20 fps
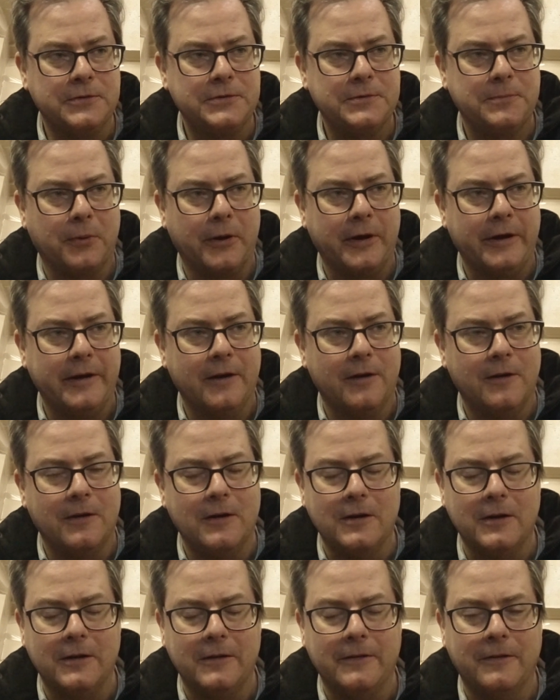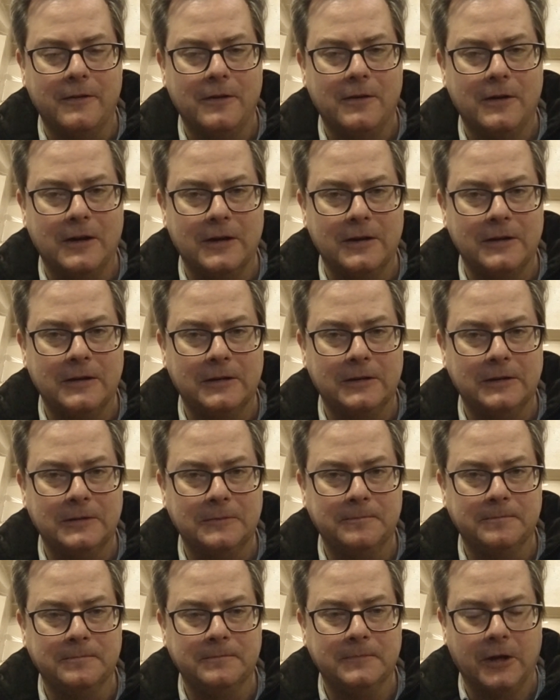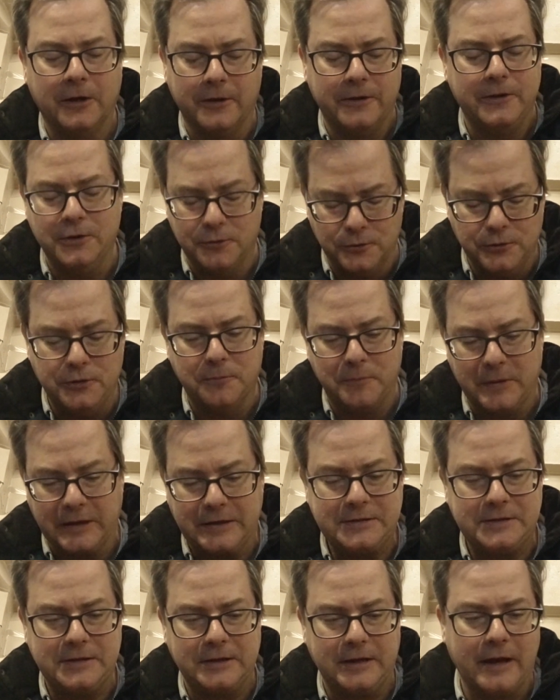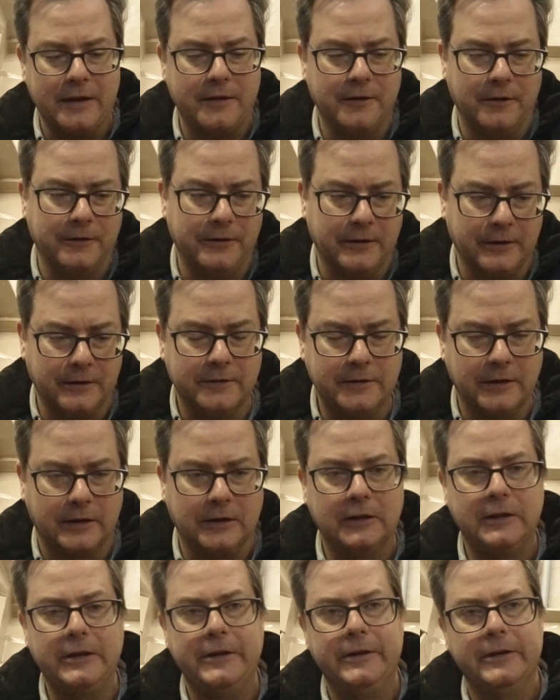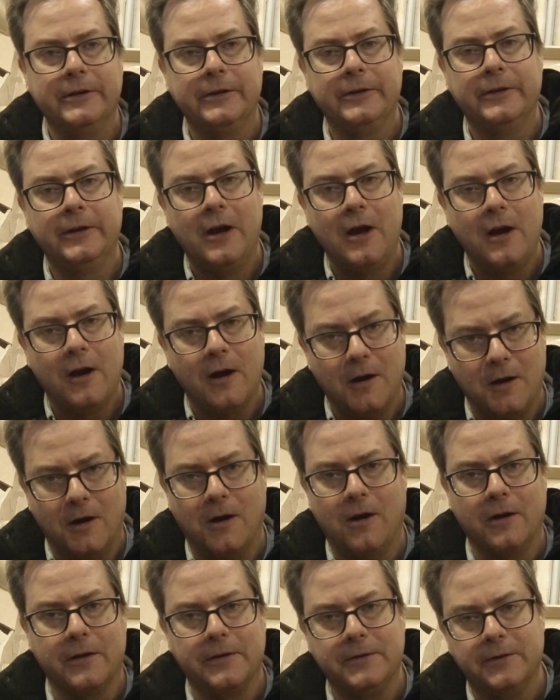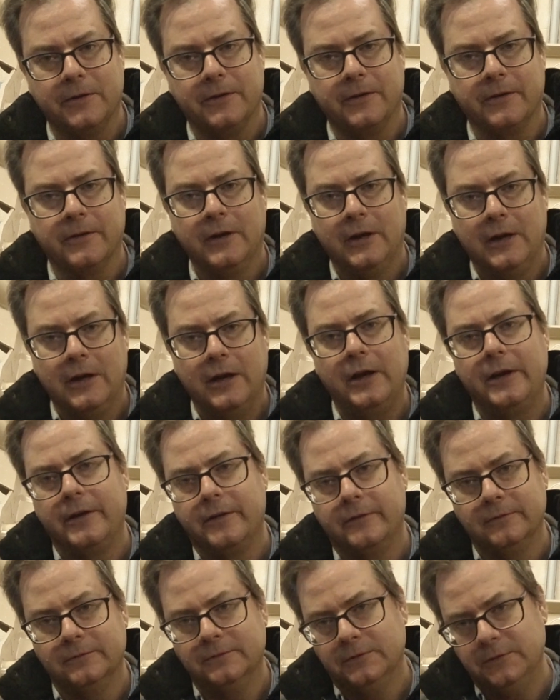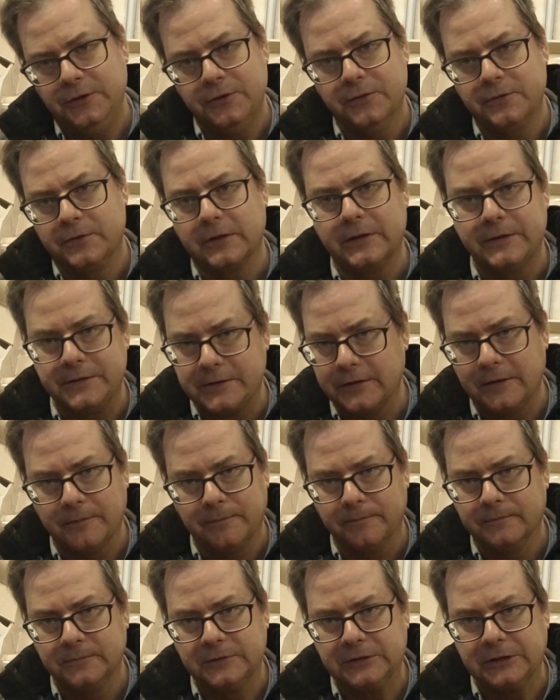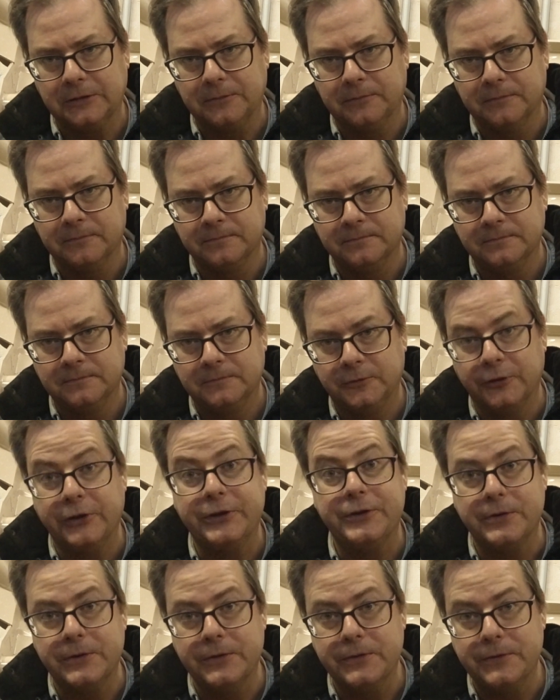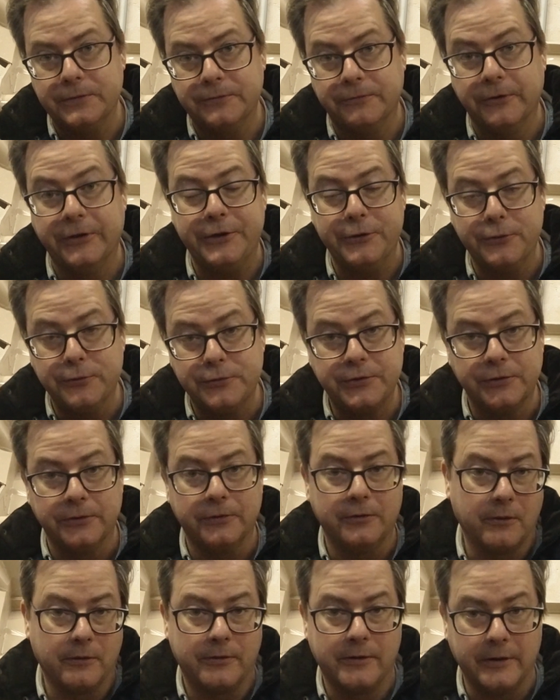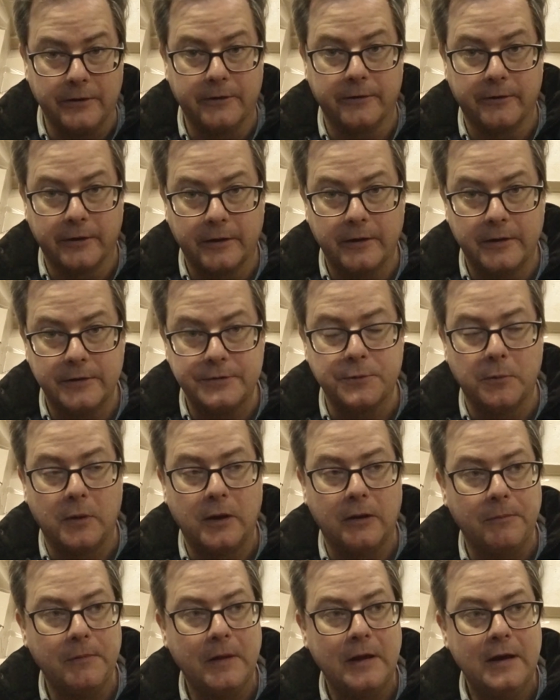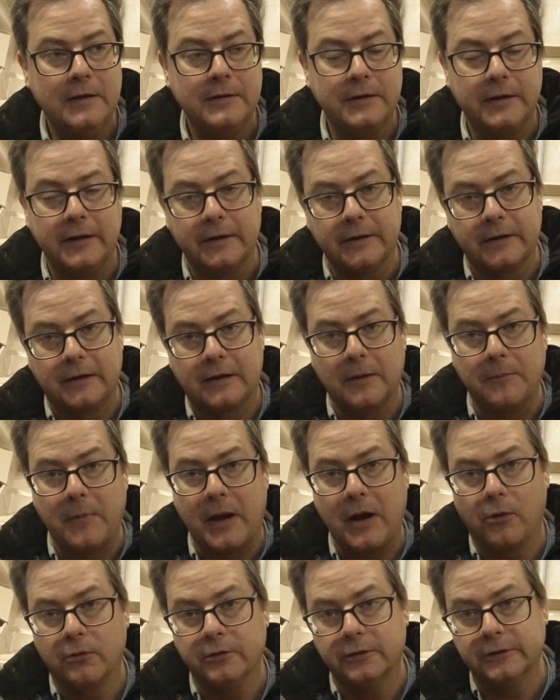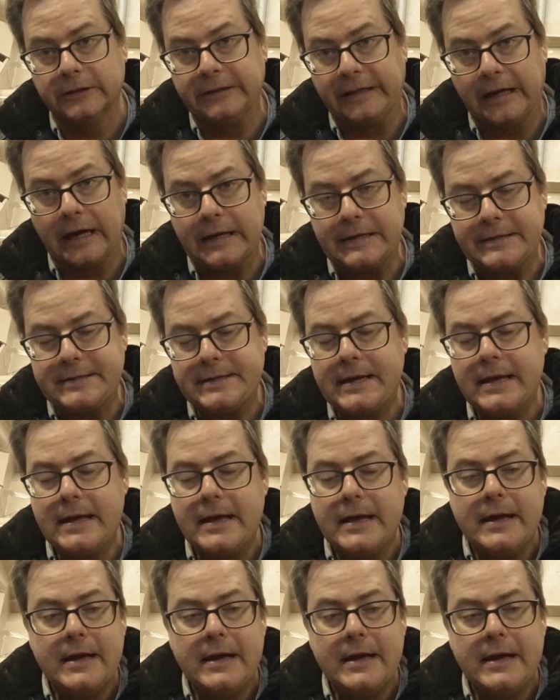you spray on, you mix together the clear, a hardener, and usually some reducer or thinner as well to get it to come out really nice.